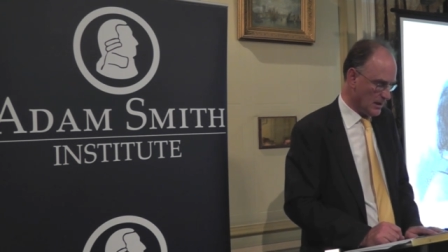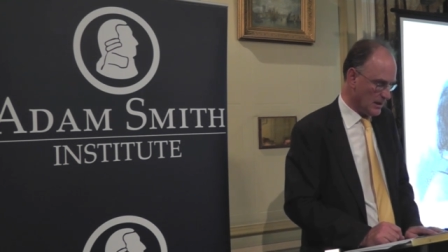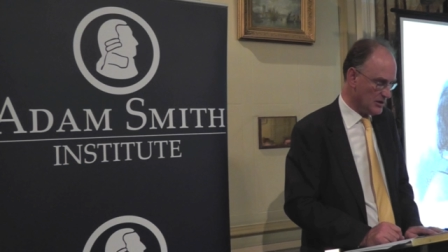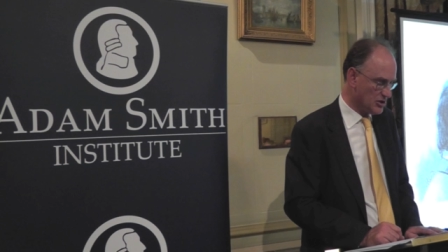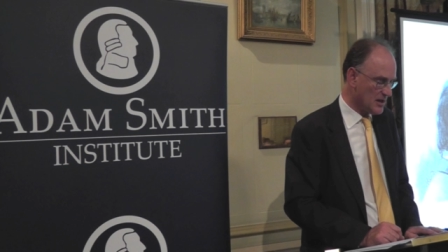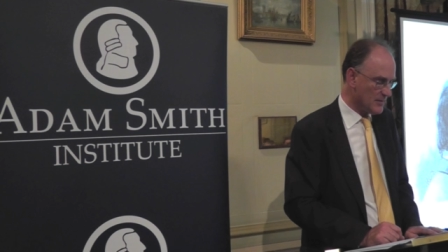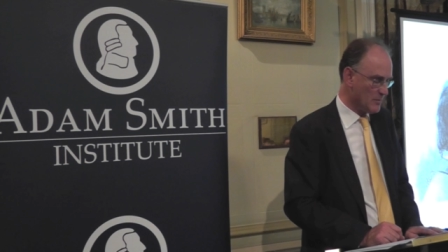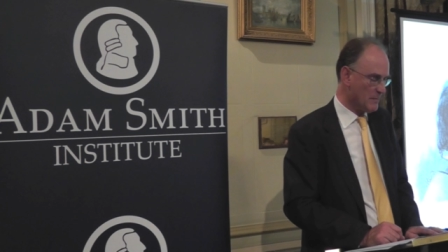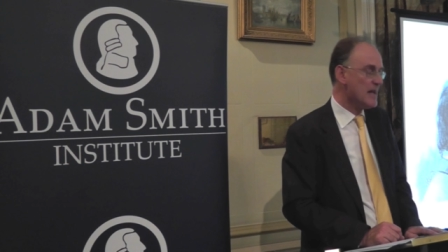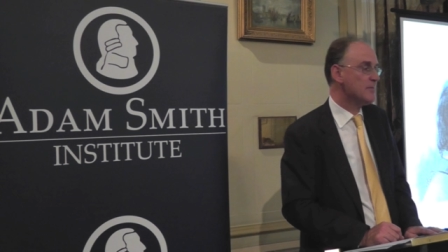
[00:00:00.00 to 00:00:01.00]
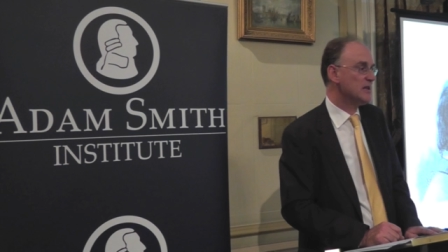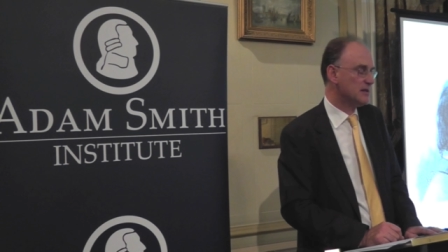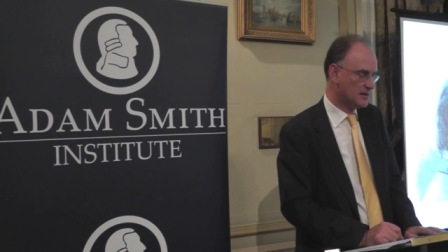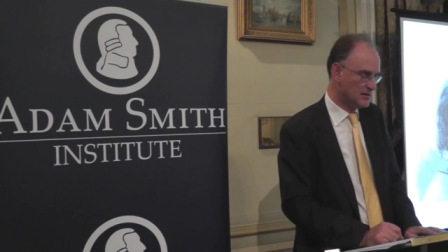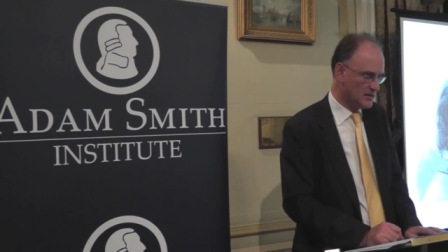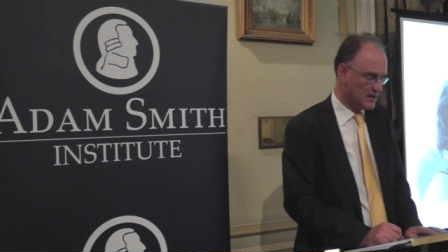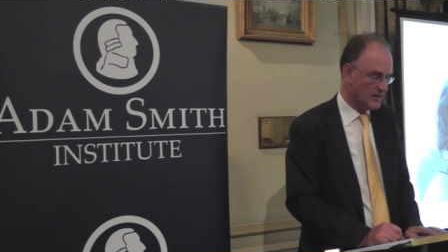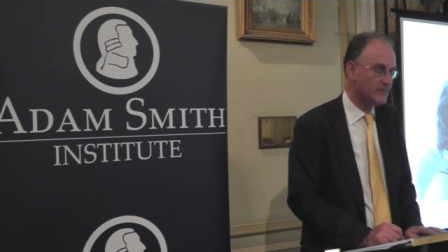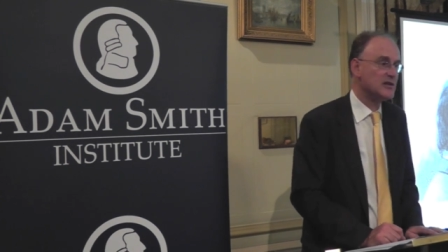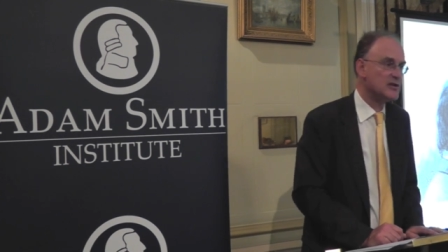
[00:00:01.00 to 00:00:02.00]
Each time a baby is
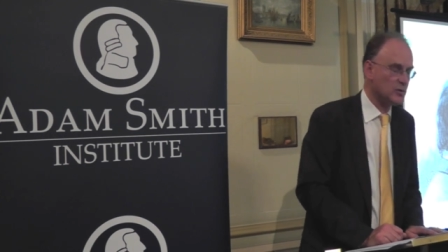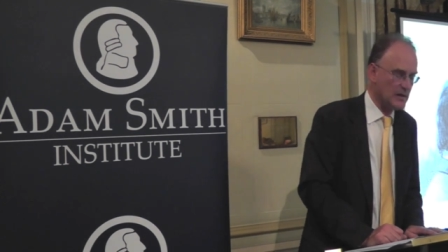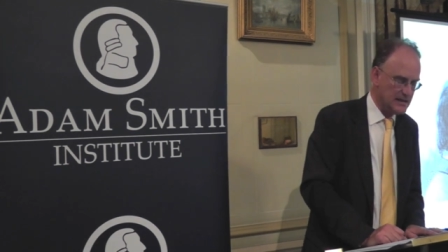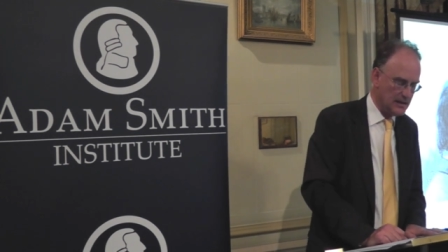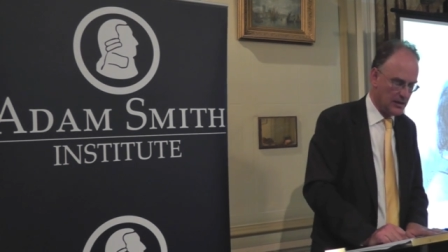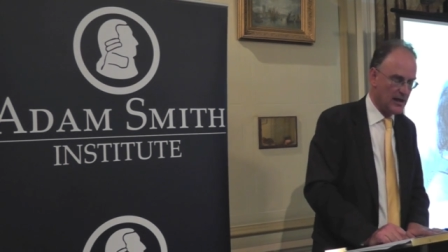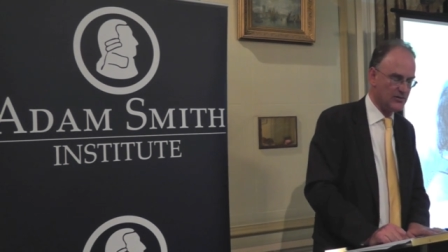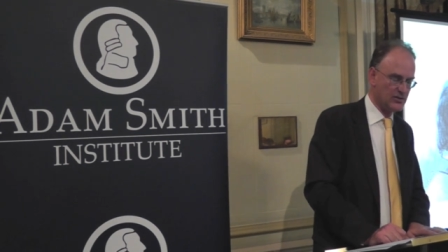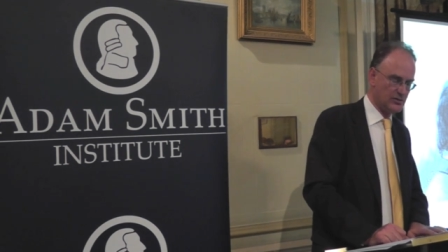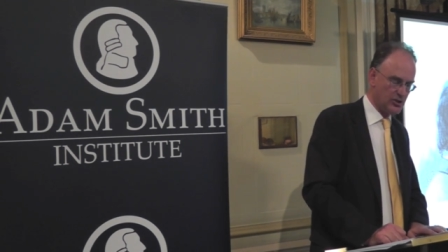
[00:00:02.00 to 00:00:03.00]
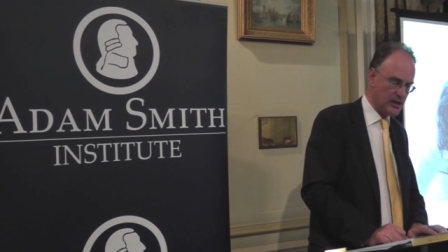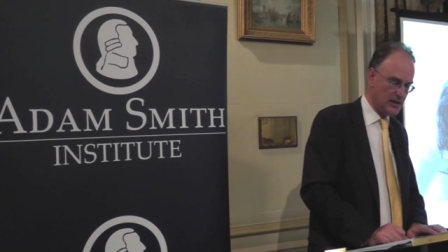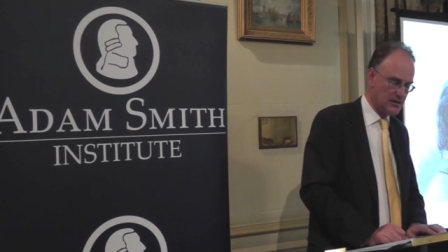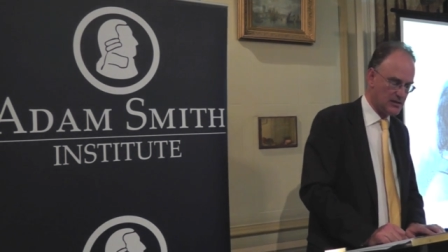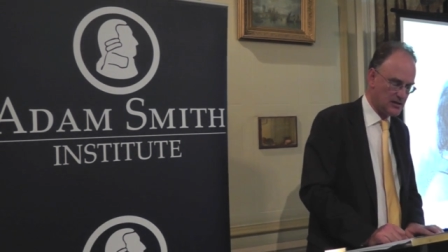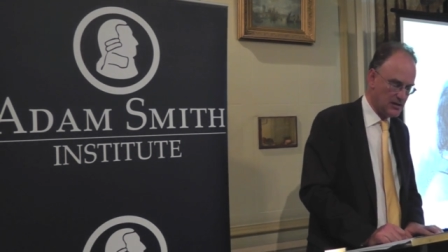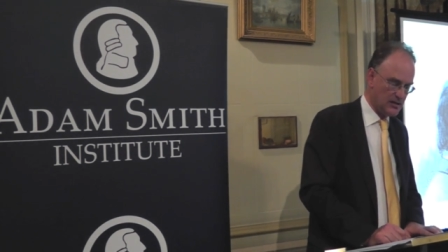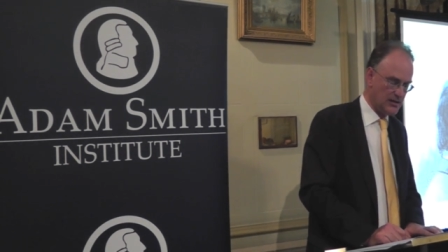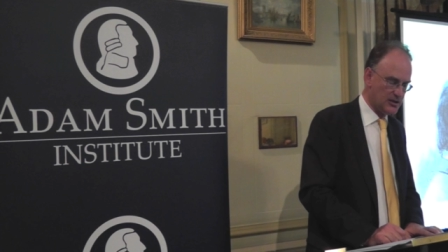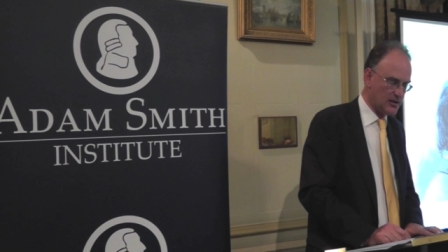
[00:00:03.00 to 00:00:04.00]
conceived, 20,000 genes
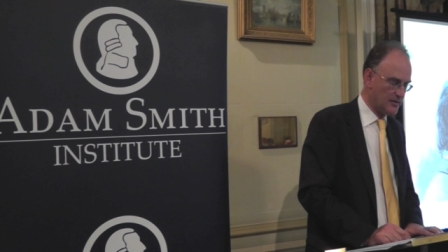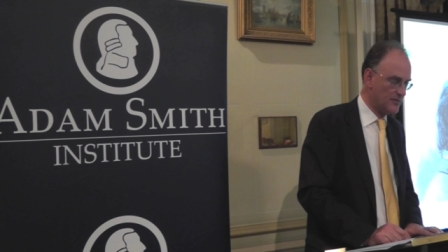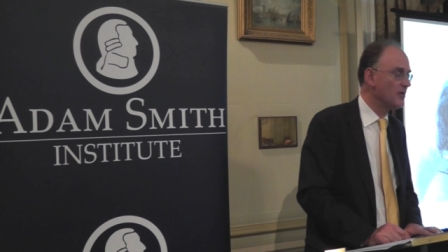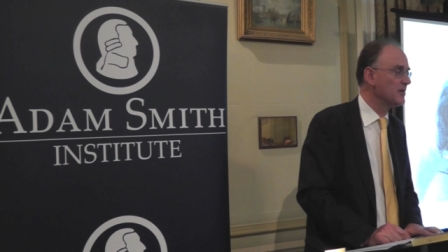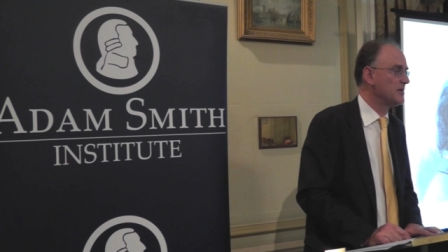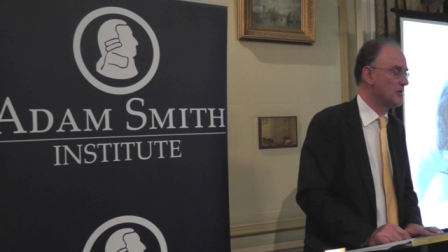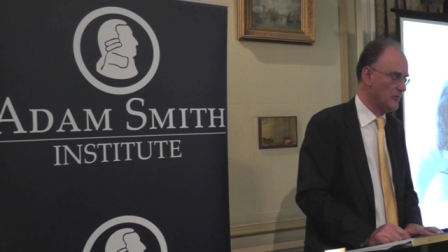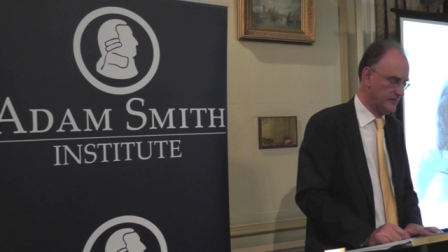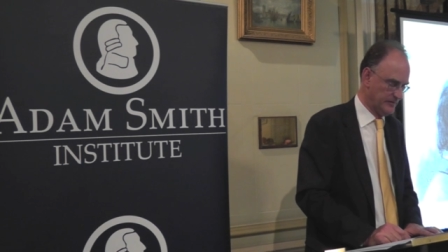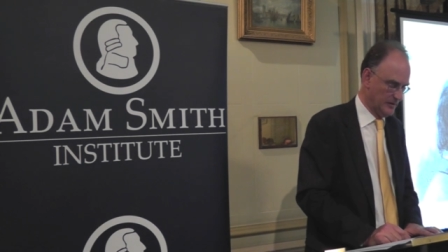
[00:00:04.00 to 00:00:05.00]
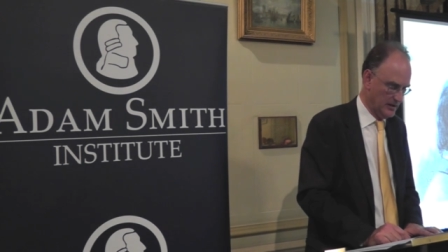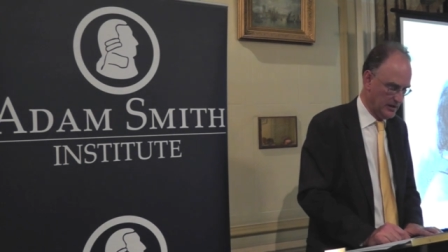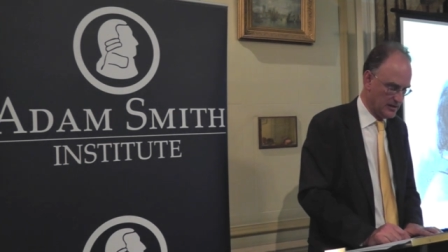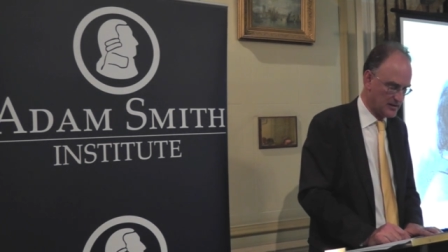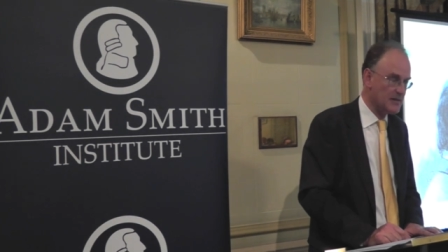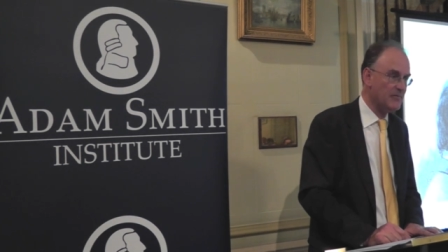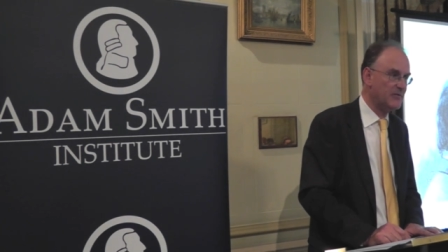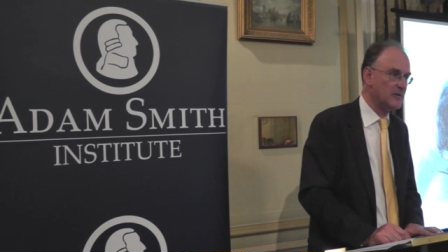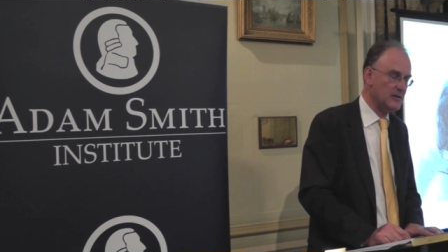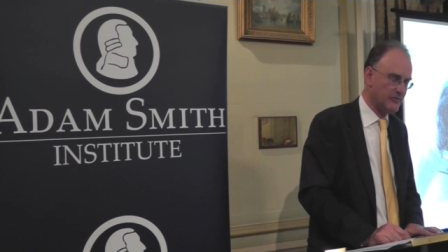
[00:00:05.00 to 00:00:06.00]
turn each other on and off in a
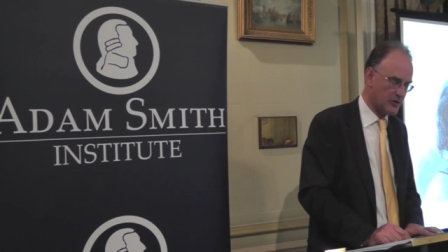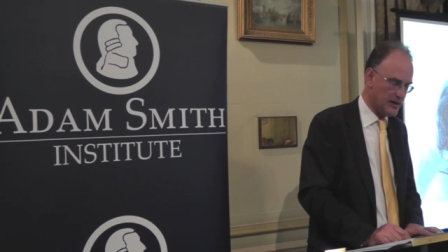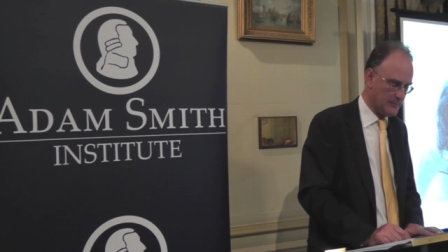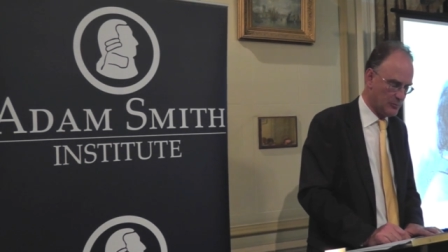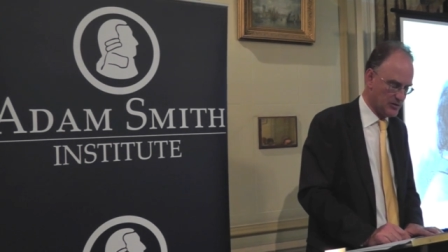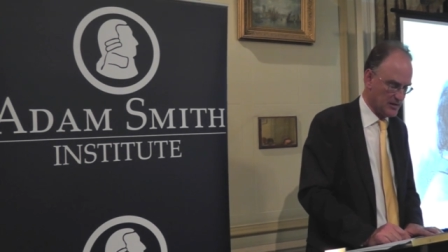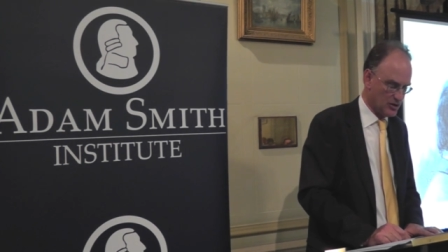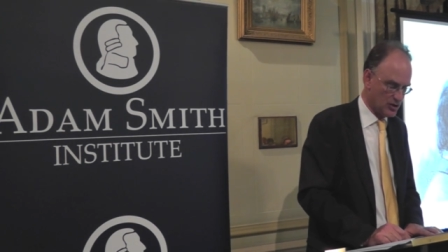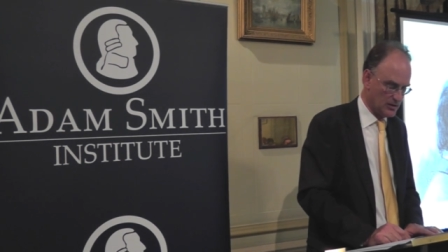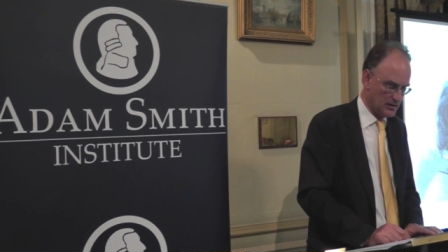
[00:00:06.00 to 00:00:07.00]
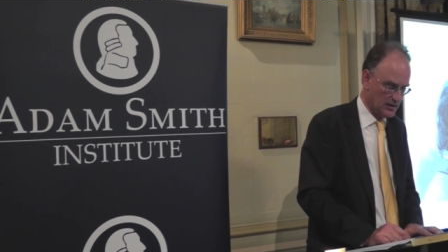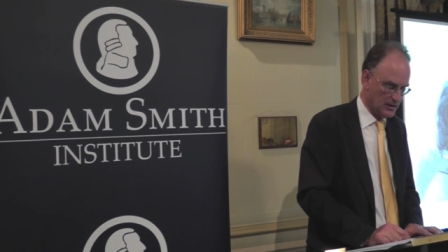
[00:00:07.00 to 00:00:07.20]
symphony of great precision,